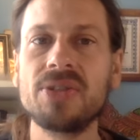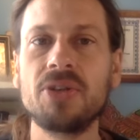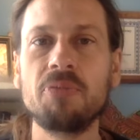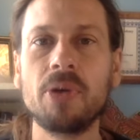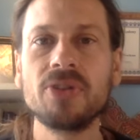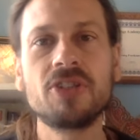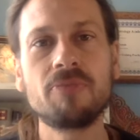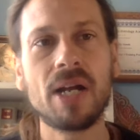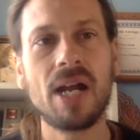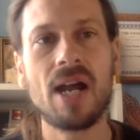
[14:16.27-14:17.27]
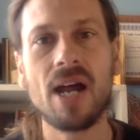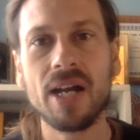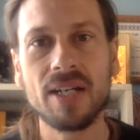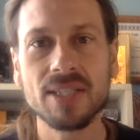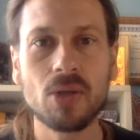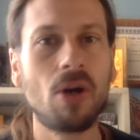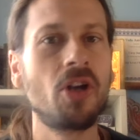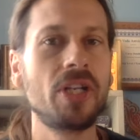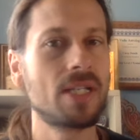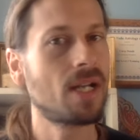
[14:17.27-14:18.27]
so most of my highest
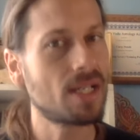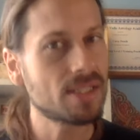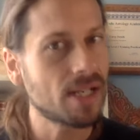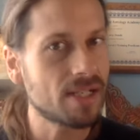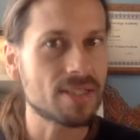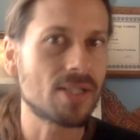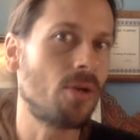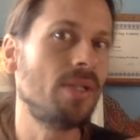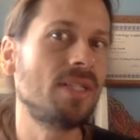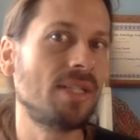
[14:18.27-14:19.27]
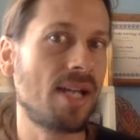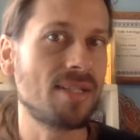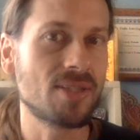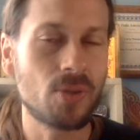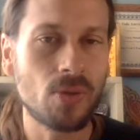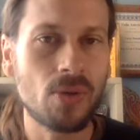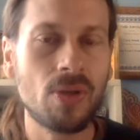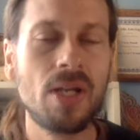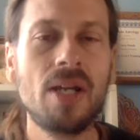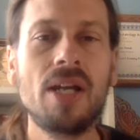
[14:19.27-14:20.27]
quality content is going to that school.